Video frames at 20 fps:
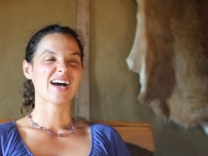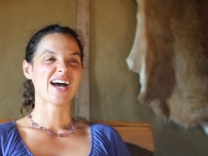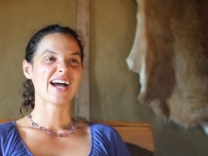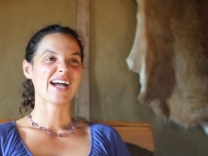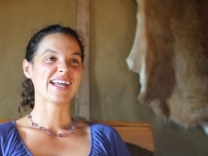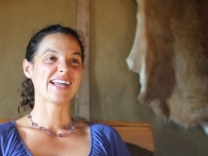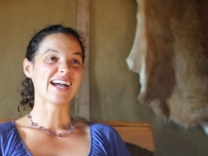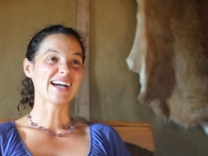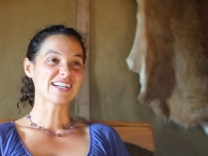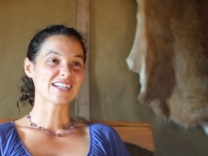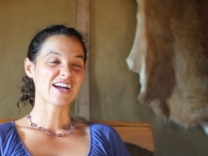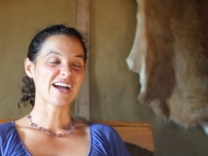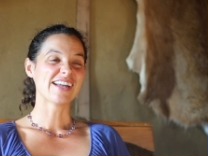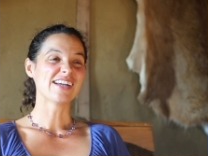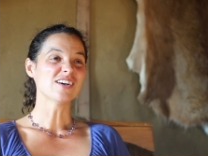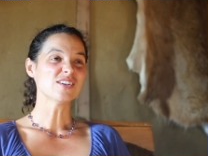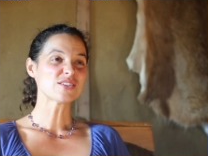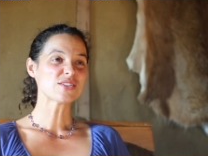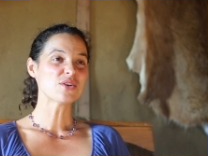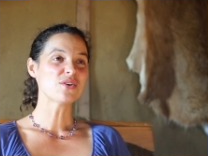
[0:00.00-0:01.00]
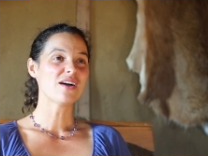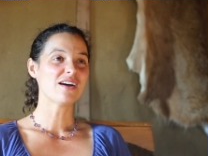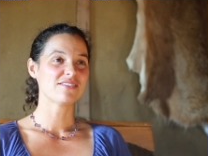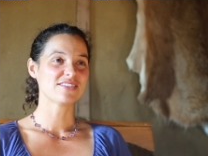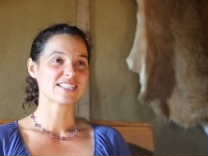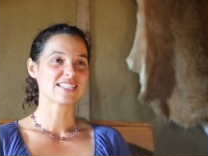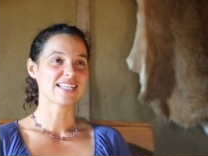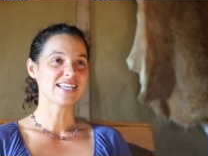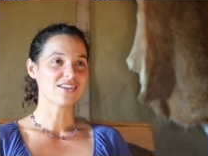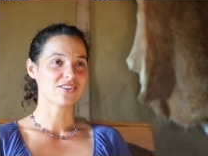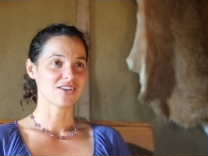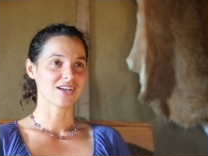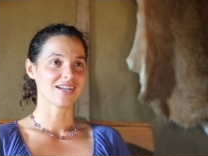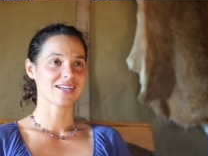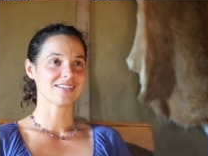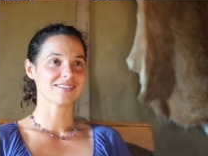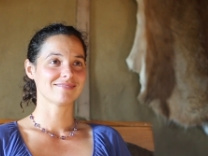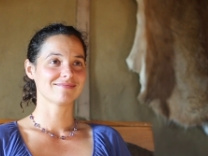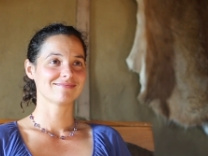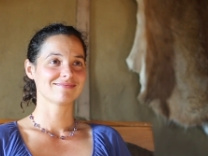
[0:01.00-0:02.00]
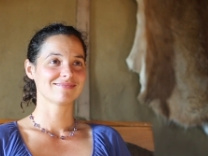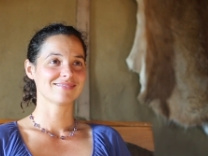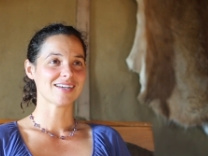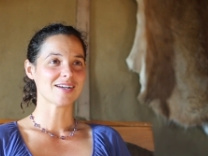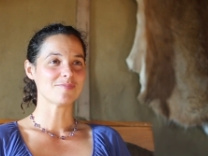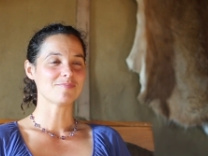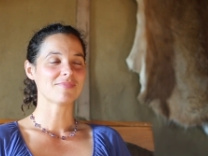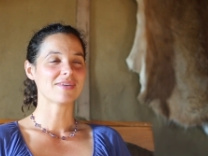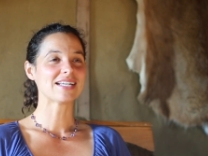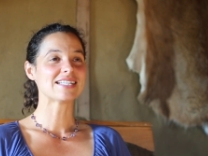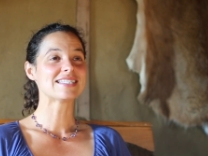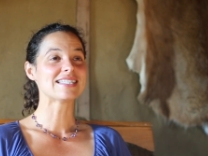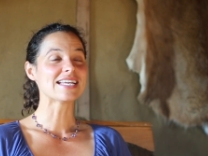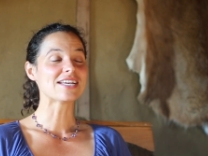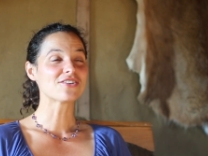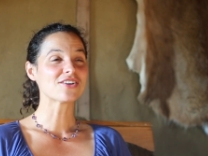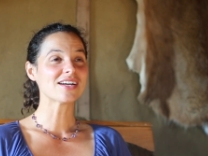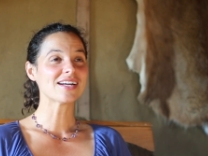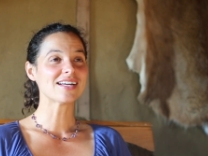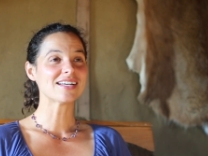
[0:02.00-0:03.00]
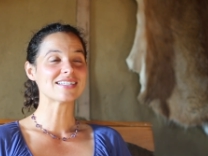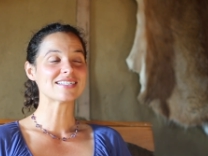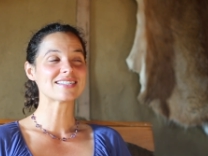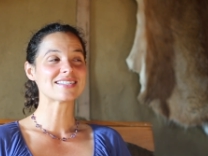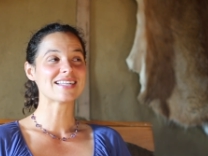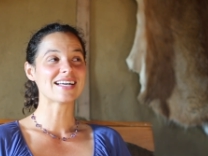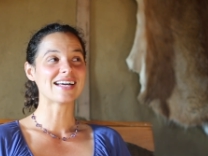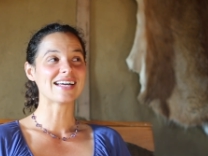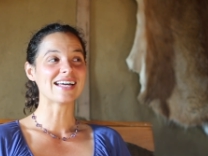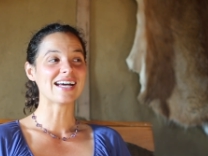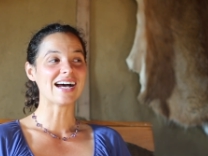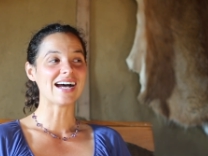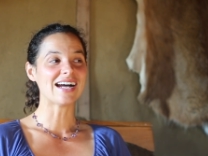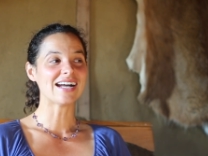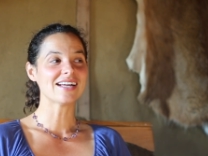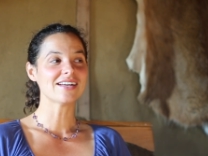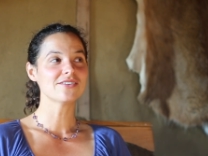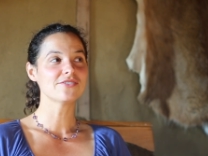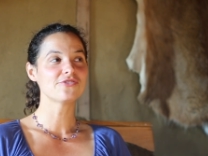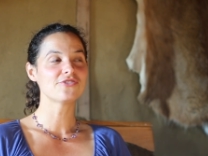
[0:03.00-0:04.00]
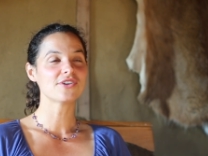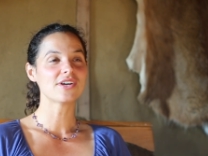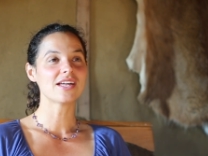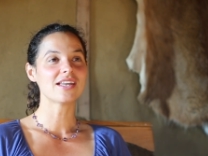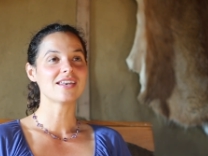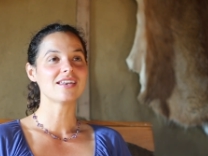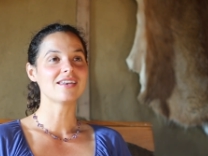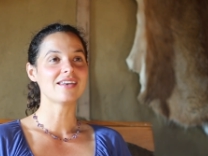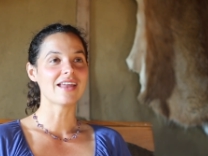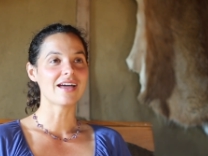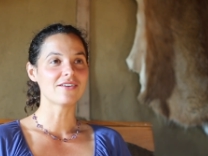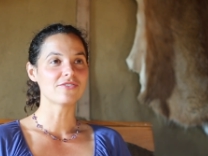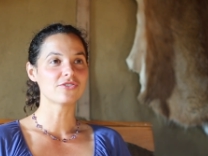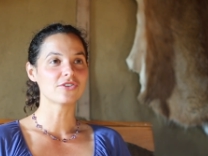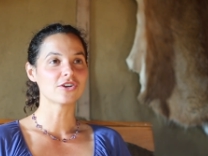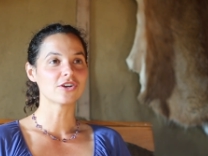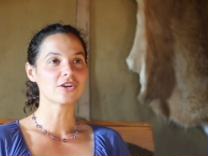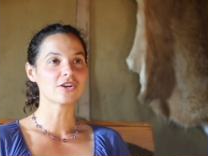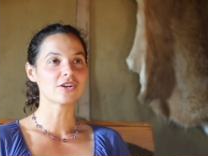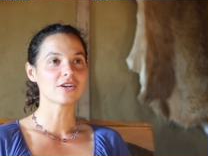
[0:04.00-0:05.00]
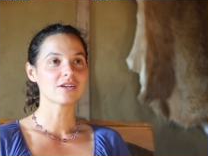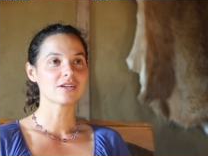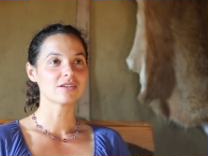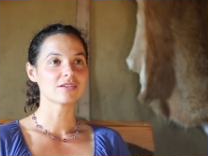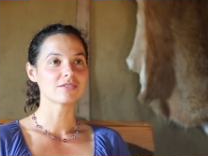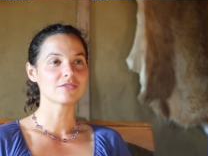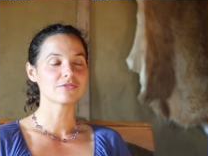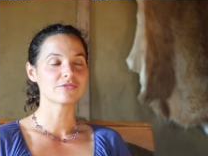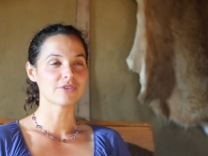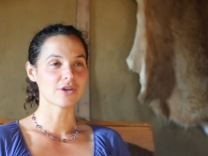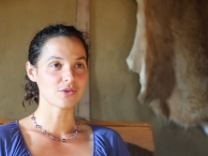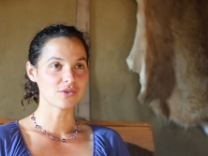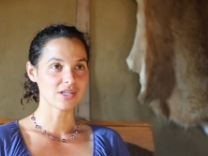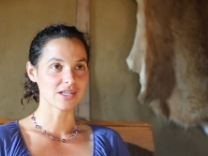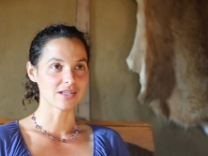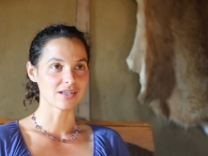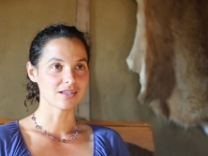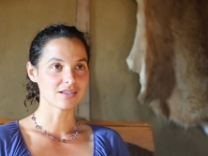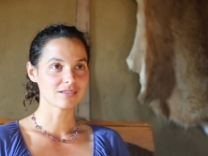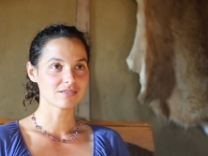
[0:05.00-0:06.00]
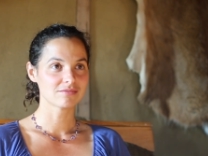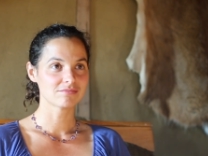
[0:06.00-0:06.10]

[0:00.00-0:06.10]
I, I also have a secret. My secret is that I've never voted.